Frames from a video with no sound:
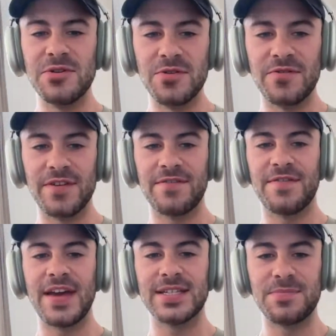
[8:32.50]
move
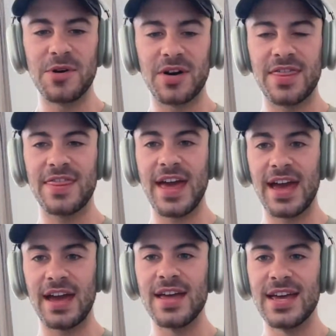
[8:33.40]
Facebook
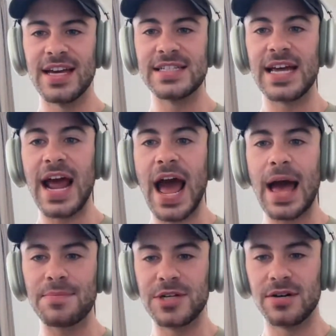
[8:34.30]
thing is that
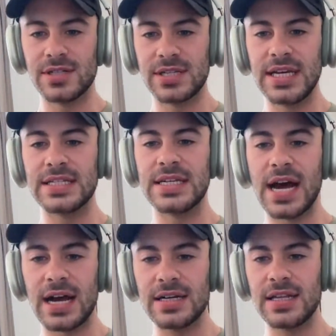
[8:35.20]
Aptos is
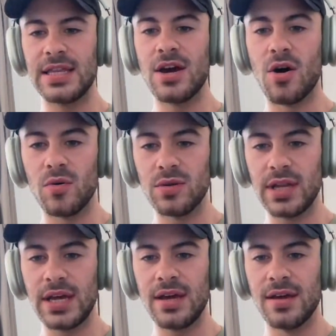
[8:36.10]
not the
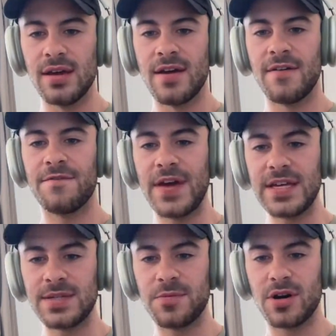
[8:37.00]
only
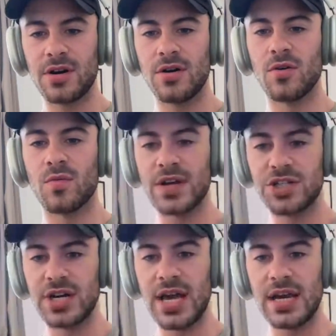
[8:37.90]
Facebook
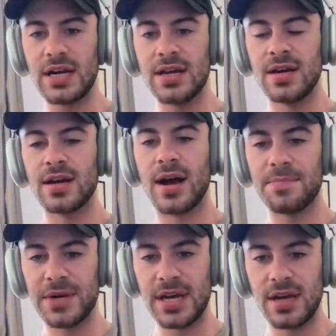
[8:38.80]
originated
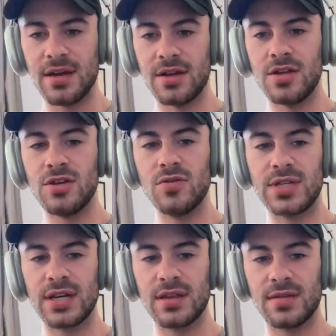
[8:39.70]
company
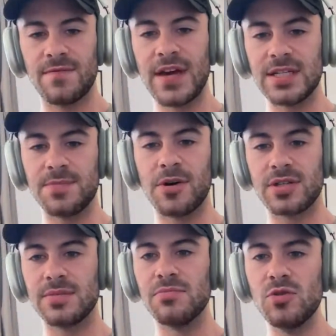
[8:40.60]
using
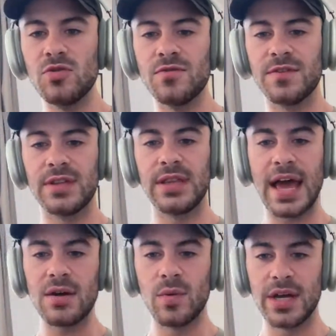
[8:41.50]
Facebook's move
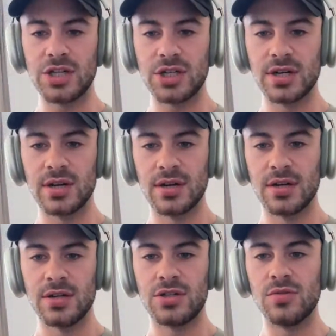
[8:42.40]
language
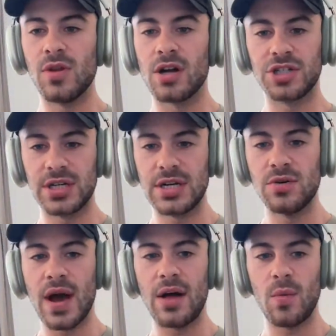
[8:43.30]
to launch a
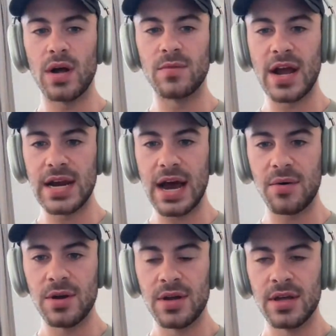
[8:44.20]
new L1 right
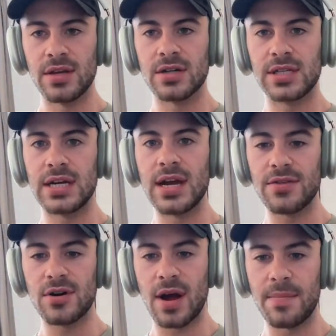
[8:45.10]
now. There's
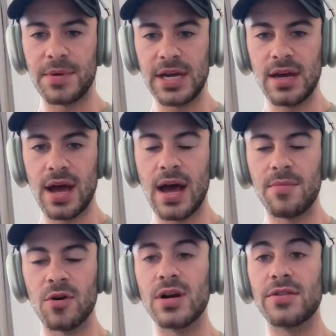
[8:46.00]
another company
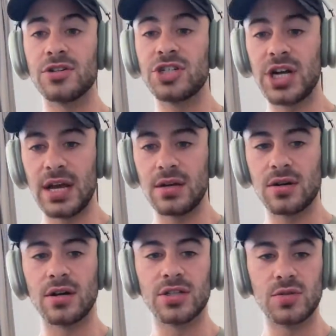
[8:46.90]
or another
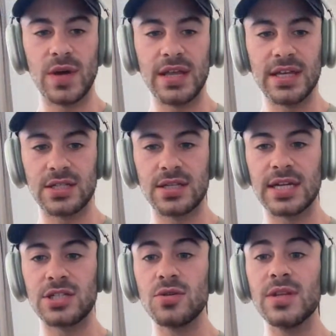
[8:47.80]
chain called Sui that's
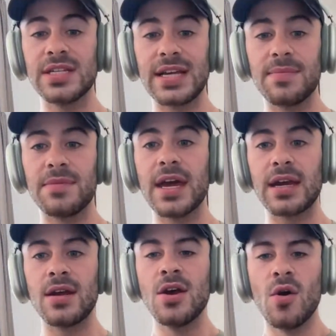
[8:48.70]
doing the same
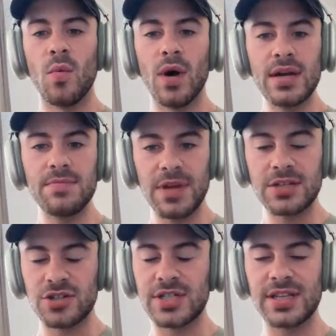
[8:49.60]
thing. And one
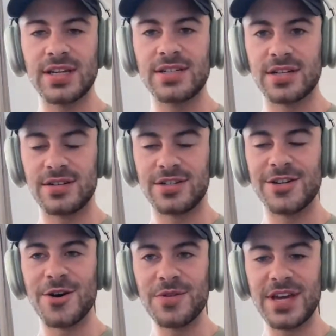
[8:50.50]
interesting thing
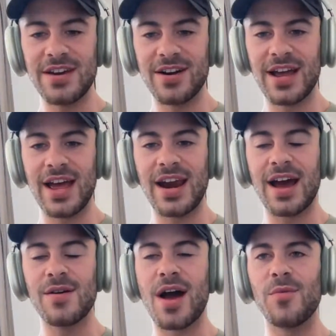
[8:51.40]
to note here, and
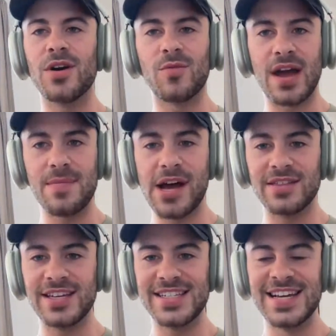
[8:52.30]
I want to write
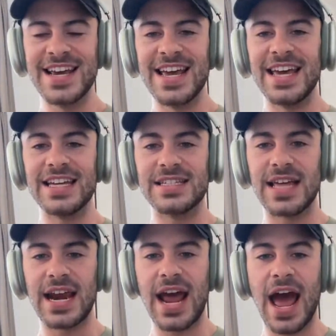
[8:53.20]
about this,
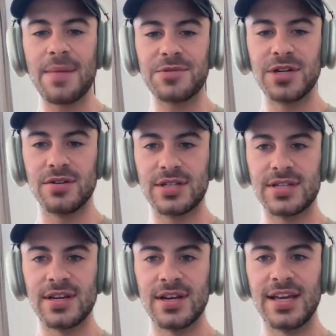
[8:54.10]
is that
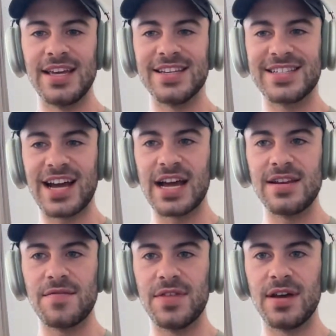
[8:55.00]
Aptos is
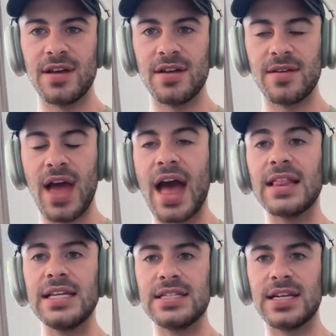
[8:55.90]
kind of the,
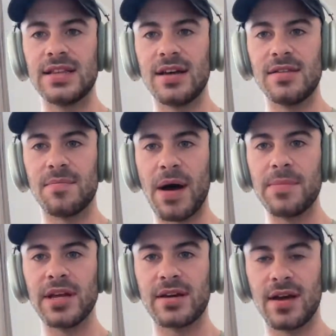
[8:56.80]
at least in the
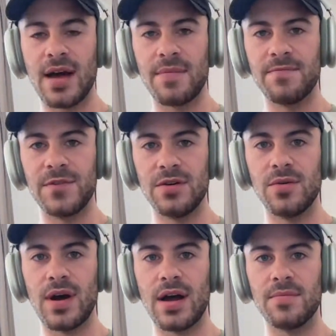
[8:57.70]
public
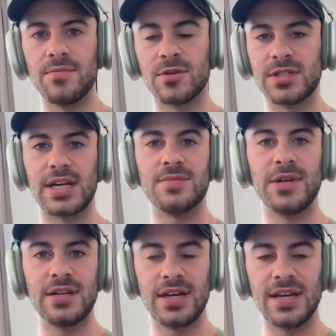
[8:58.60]
view or
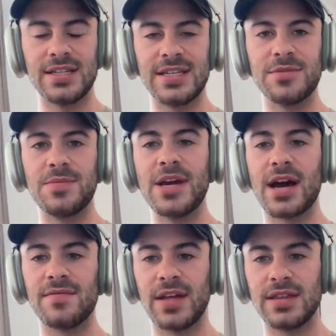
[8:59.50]
sentiment, it seems to be
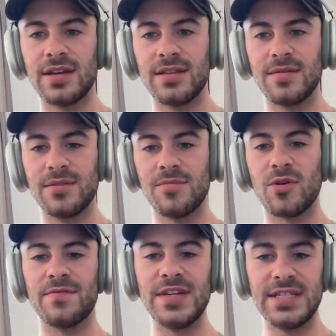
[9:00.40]
kind of like the
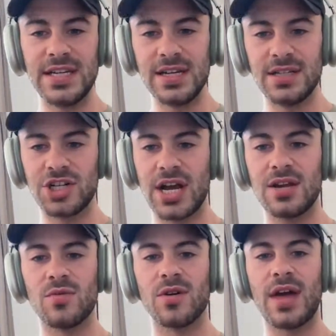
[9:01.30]
more VC
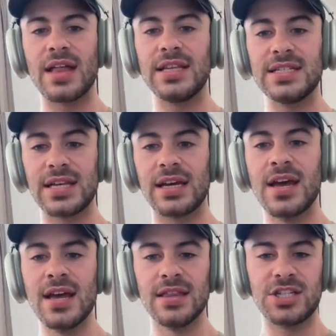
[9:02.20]
chain, or at least like
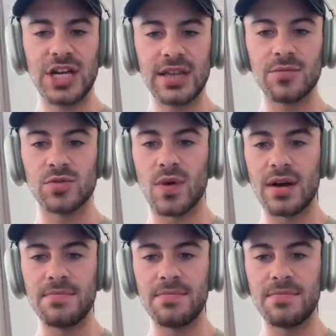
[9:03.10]
the chain that was